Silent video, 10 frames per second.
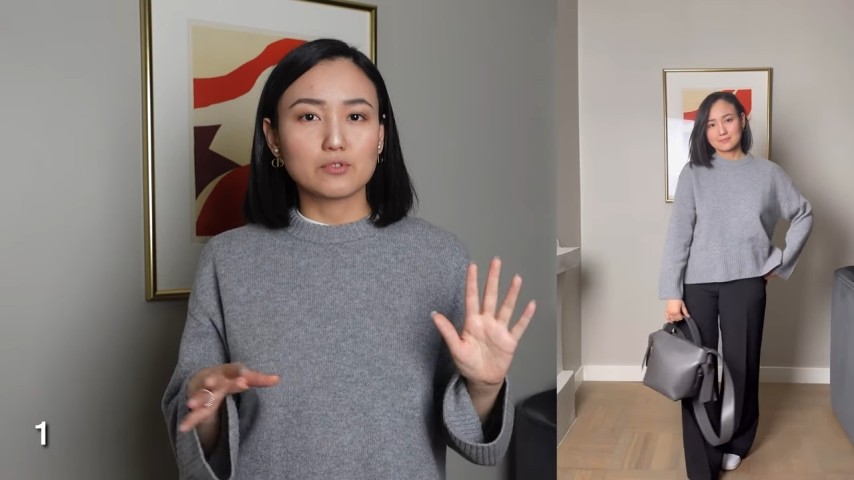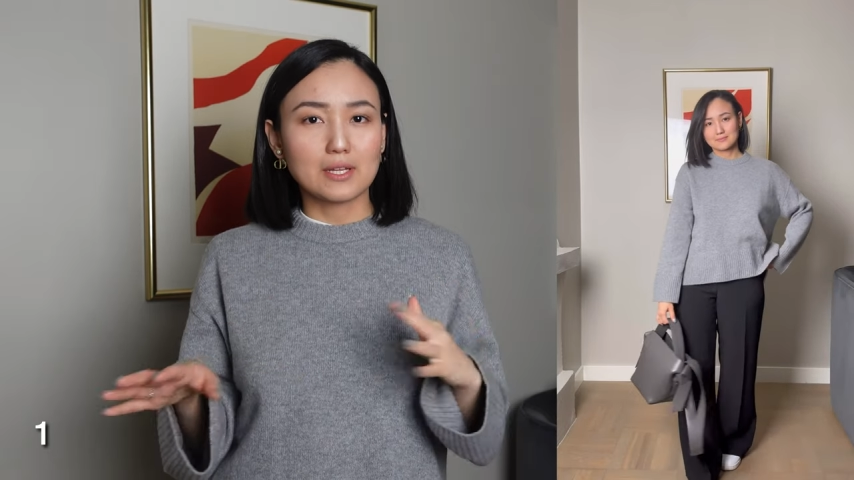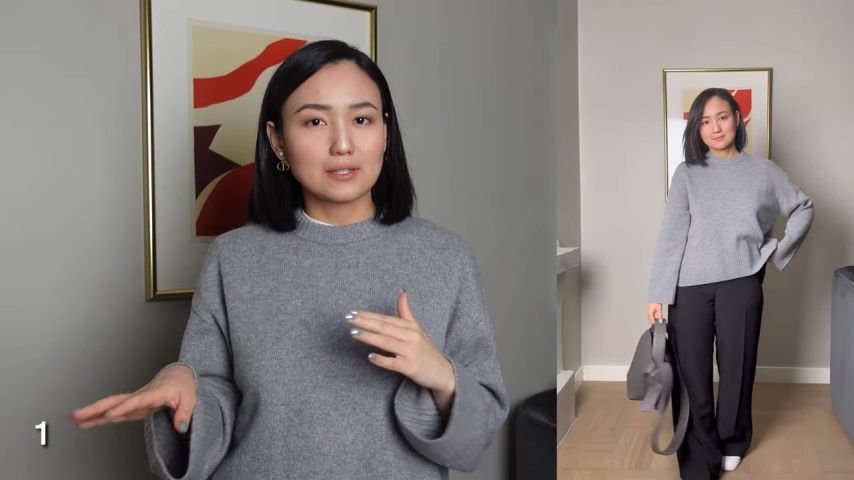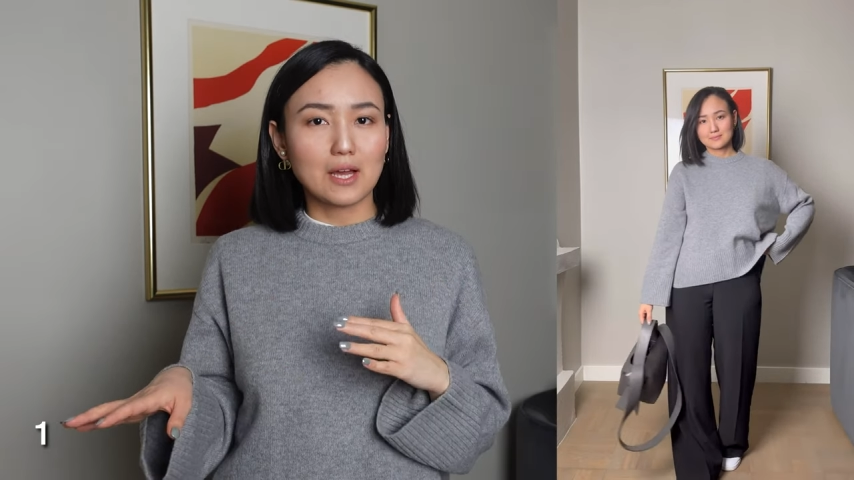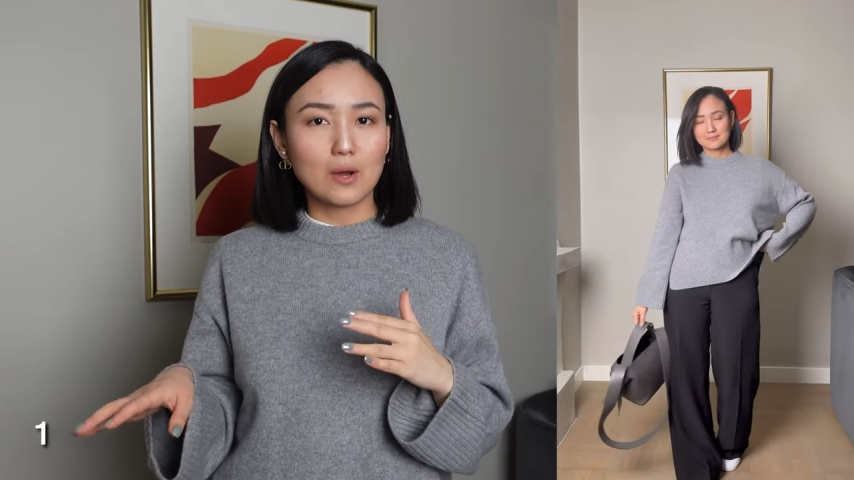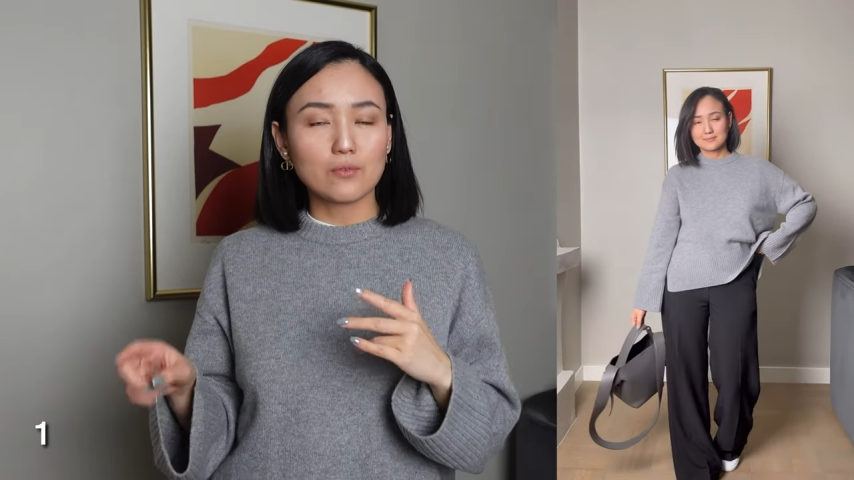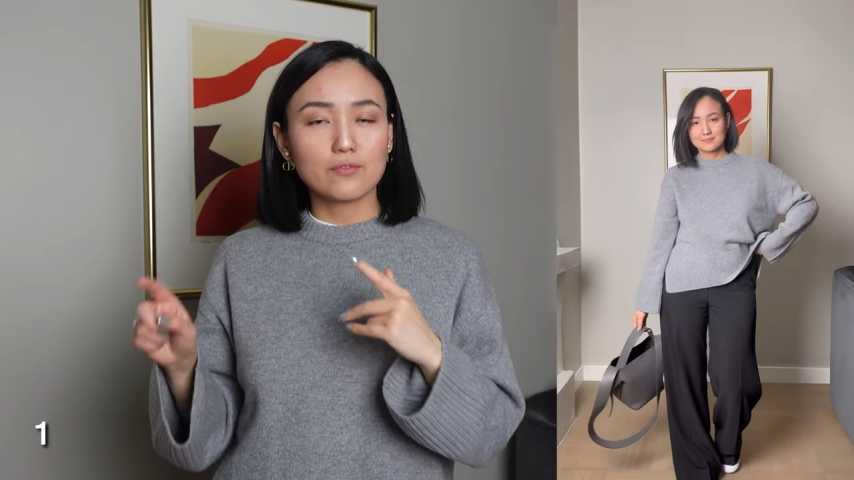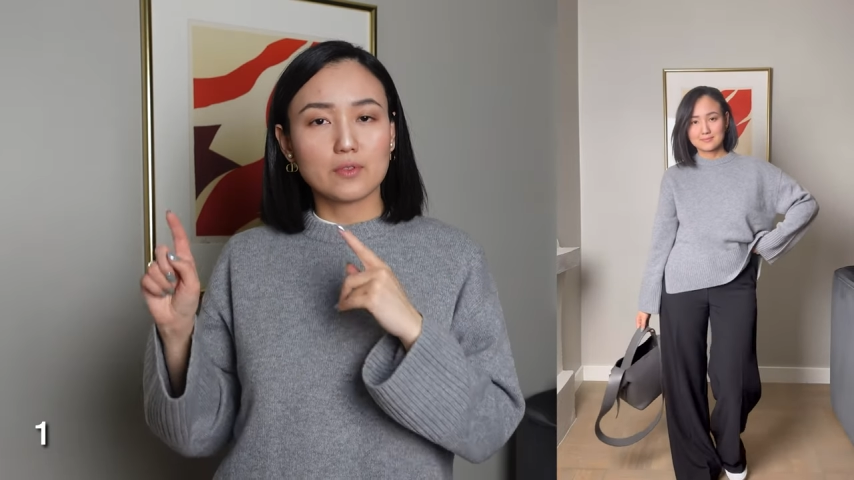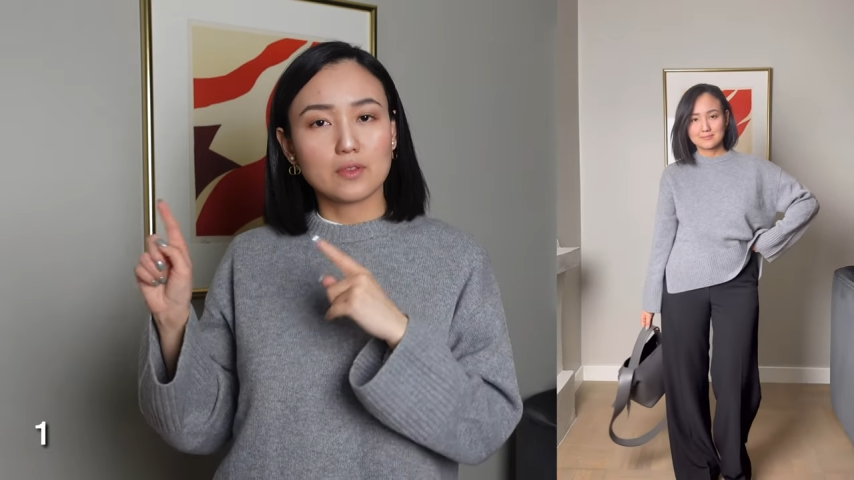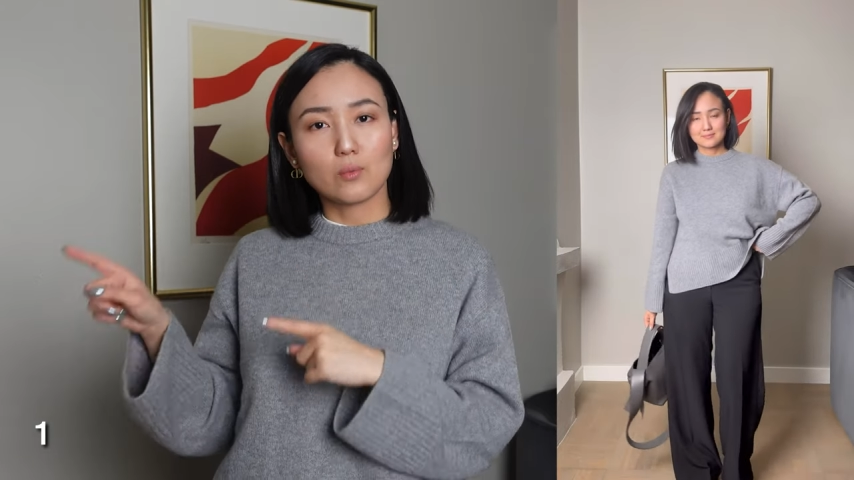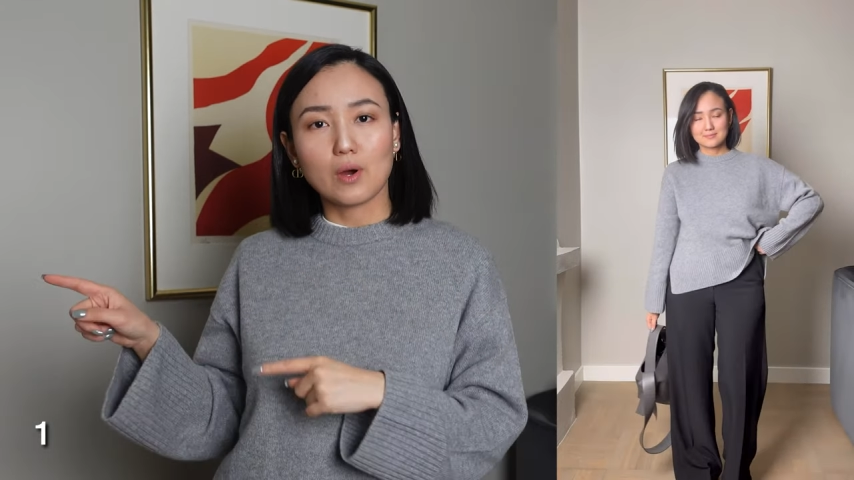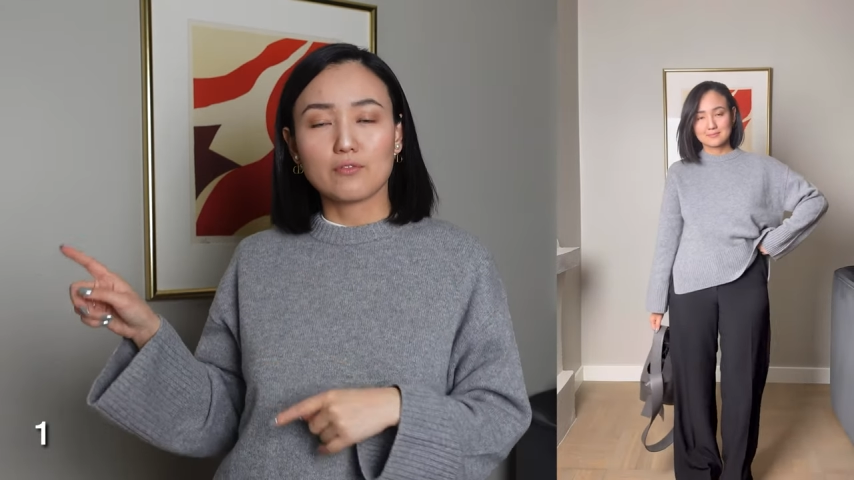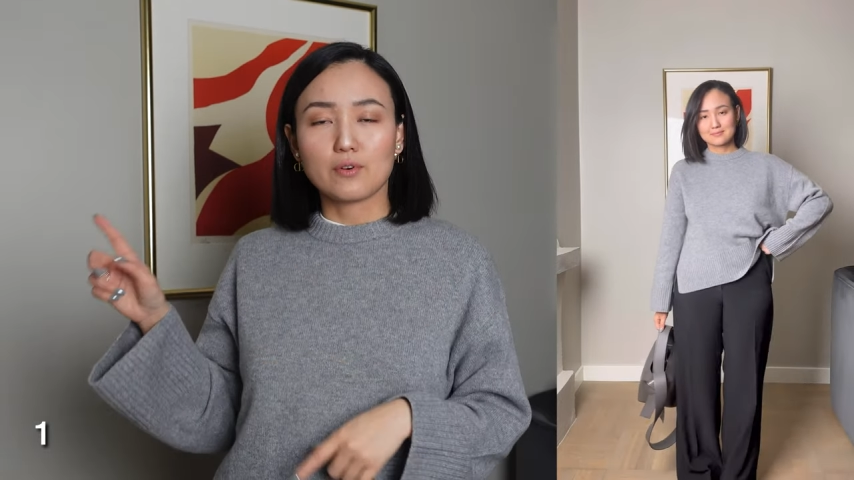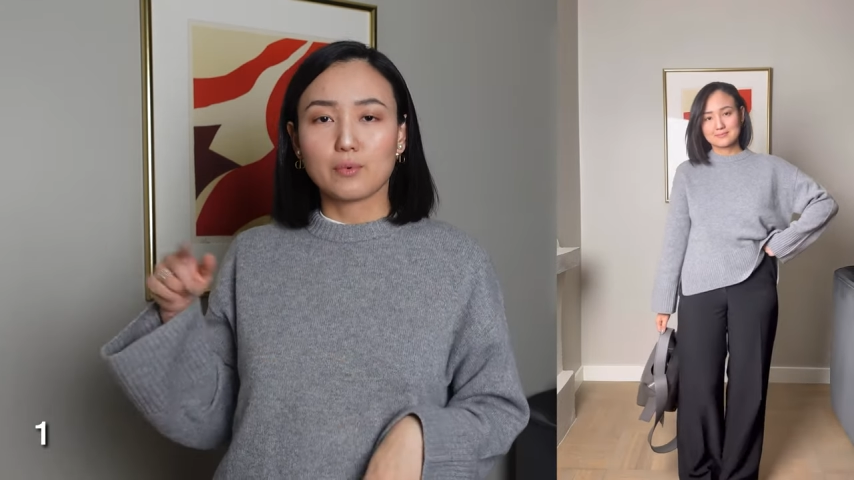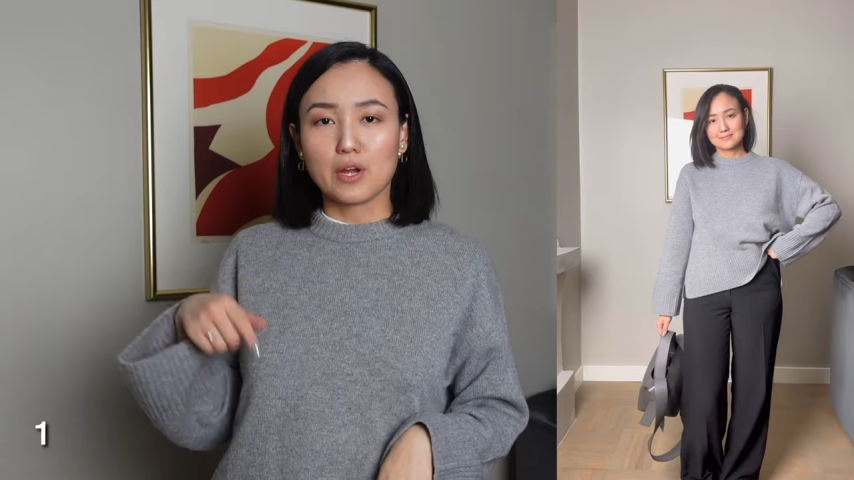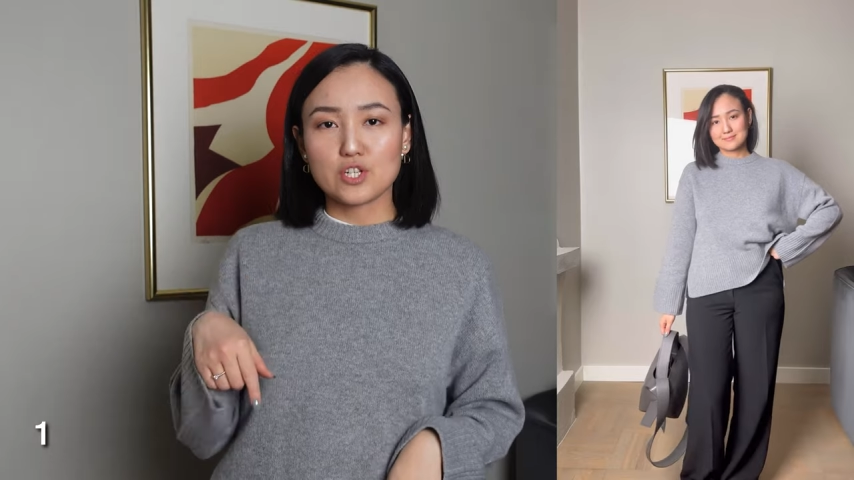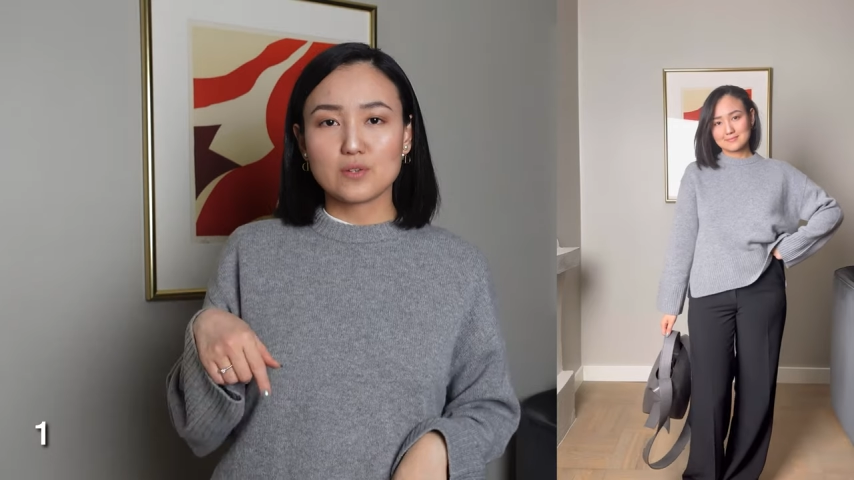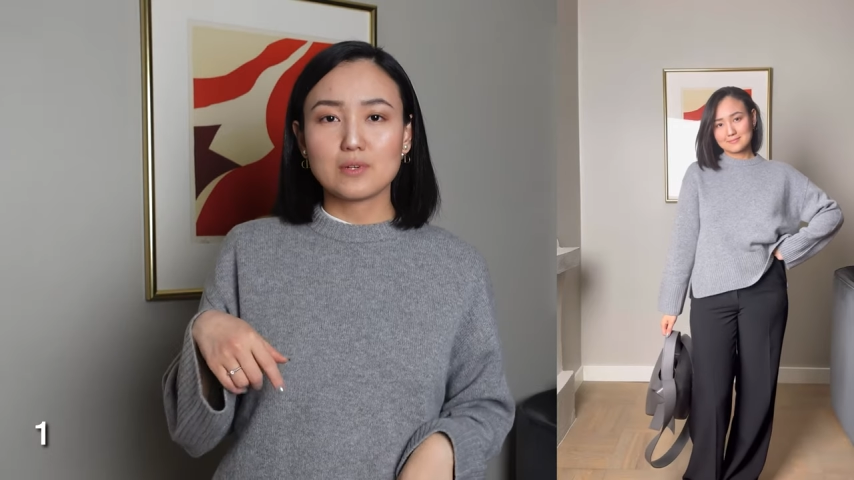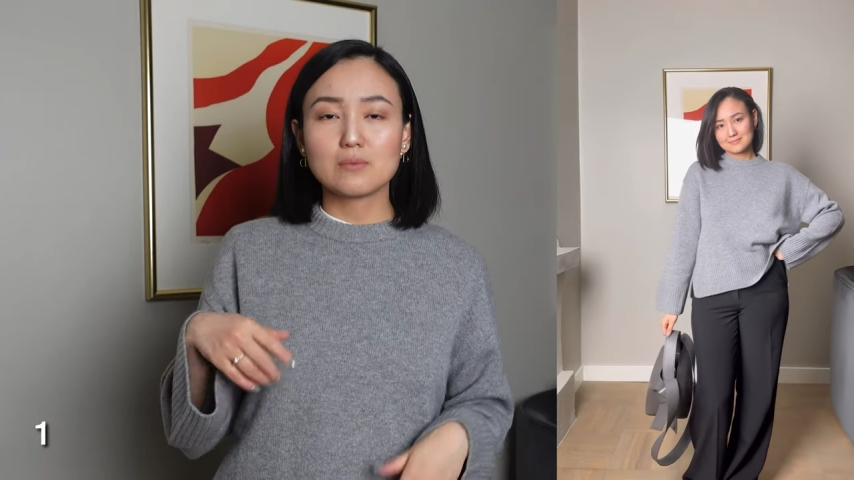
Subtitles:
right now, the one from cashmere.